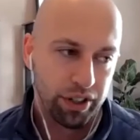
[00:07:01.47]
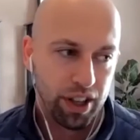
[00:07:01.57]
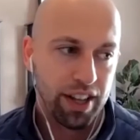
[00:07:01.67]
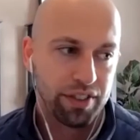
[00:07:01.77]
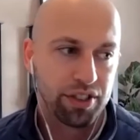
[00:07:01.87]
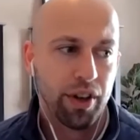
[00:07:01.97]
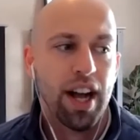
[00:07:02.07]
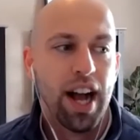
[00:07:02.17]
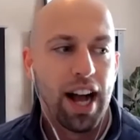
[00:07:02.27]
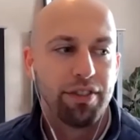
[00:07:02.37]
in your life so
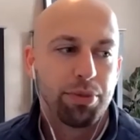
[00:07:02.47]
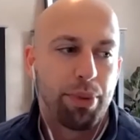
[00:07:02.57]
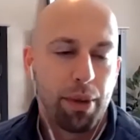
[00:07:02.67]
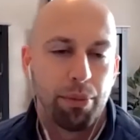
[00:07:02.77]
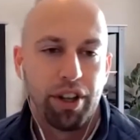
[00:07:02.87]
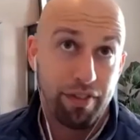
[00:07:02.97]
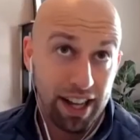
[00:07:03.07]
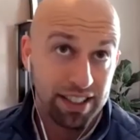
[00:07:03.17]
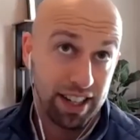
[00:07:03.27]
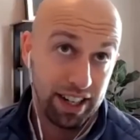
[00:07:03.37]
i've just become really
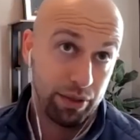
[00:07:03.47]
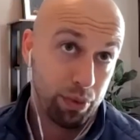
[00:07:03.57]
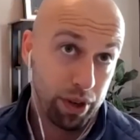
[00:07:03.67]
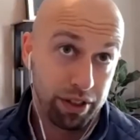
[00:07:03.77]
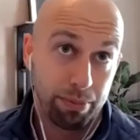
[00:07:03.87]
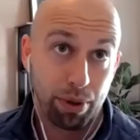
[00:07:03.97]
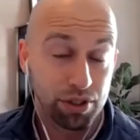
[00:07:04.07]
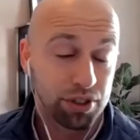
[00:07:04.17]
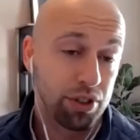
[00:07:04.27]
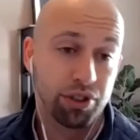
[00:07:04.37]
fascinated with
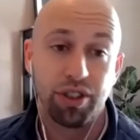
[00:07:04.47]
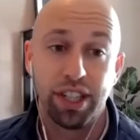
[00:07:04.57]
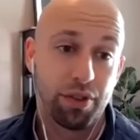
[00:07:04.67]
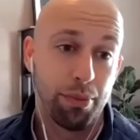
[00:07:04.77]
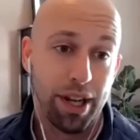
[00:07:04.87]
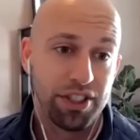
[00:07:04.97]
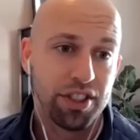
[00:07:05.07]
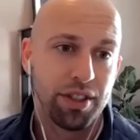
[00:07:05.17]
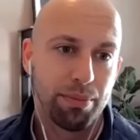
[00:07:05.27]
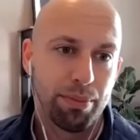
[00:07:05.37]
personal
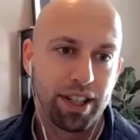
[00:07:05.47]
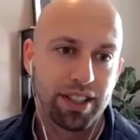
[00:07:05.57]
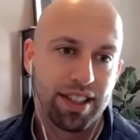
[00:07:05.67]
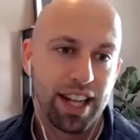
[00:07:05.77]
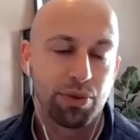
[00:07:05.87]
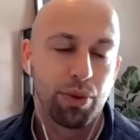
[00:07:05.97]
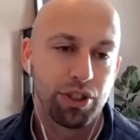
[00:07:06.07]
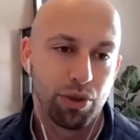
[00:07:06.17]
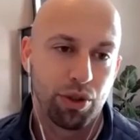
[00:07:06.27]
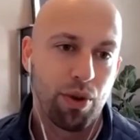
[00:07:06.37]
transformation because that's what
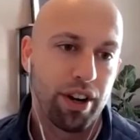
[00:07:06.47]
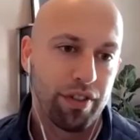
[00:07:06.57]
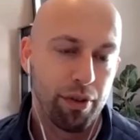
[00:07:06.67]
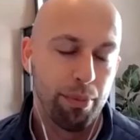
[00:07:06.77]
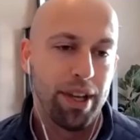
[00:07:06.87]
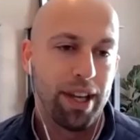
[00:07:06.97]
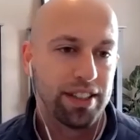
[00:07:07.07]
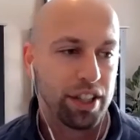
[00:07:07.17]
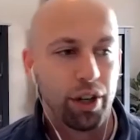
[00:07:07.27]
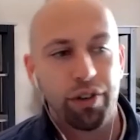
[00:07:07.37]
it's required for me
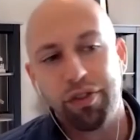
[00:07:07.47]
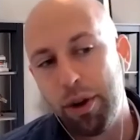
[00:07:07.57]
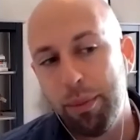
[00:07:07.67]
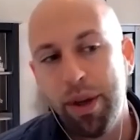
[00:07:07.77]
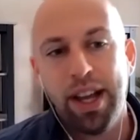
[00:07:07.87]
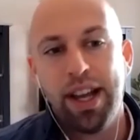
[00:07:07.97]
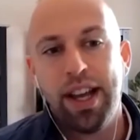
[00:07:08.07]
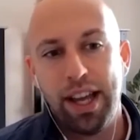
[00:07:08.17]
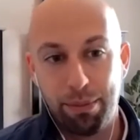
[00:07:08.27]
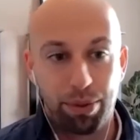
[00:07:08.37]
to go from
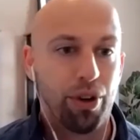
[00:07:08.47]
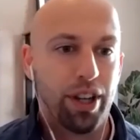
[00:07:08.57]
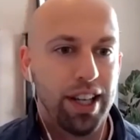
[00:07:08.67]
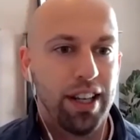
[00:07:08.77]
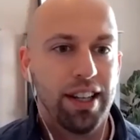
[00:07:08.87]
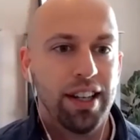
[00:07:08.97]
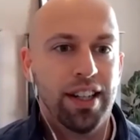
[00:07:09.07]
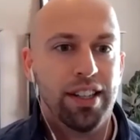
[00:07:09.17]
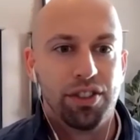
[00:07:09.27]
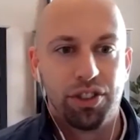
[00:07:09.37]
an employee
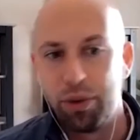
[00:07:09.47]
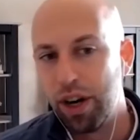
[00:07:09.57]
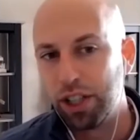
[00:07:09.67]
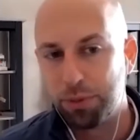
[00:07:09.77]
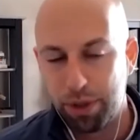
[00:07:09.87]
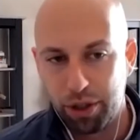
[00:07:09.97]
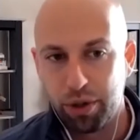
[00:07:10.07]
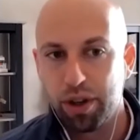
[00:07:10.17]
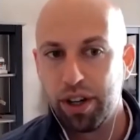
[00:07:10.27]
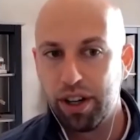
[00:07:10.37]
to an
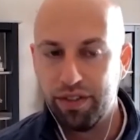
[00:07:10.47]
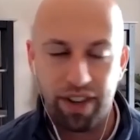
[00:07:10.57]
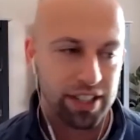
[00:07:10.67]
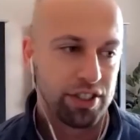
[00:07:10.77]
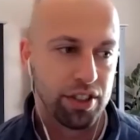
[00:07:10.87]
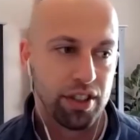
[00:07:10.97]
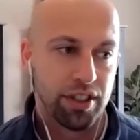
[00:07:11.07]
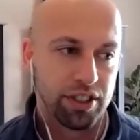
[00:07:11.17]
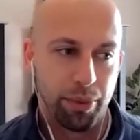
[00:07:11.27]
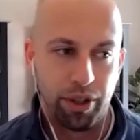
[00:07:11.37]
entrepreneur an investor
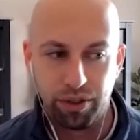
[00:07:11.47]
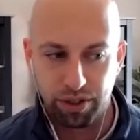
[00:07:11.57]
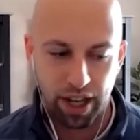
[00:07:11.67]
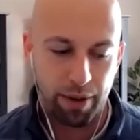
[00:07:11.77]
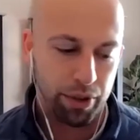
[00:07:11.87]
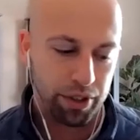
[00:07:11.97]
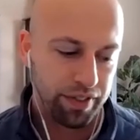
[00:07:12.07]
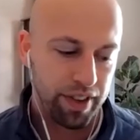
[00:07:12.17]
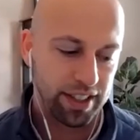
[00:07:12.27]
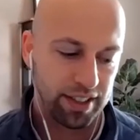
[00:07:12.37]
and someone who's kind of
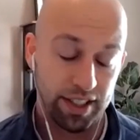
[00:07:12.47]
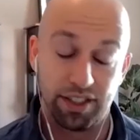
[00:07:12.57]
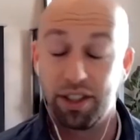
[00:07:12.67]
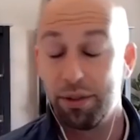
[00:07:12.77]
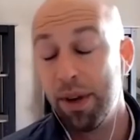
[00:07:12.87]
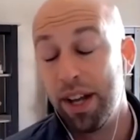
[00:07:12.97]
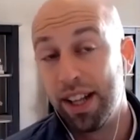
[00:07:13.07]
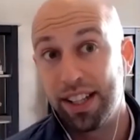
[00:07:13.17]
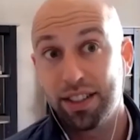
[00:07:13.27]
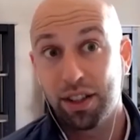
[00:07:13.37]
multifaceted. So
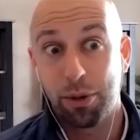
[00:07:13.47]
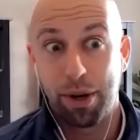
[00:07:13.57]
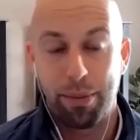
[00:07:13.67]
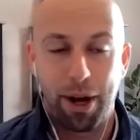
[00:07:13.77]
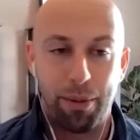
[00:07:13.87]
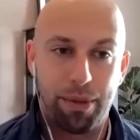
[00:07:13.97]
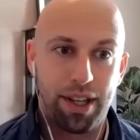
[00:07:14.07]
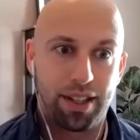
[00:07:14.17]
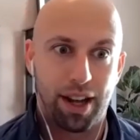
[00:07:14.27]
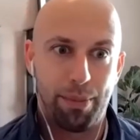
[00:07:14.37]
that's a little bit about
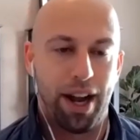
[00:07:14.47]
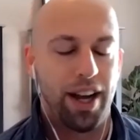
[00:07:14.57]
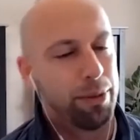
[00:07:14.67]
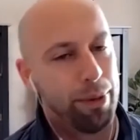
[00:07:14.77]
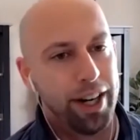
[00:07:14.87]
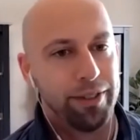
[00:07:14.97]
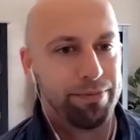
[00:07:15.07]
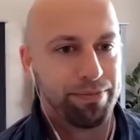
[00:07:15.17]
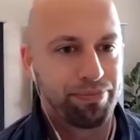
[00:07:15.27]
me kind of behind the bio.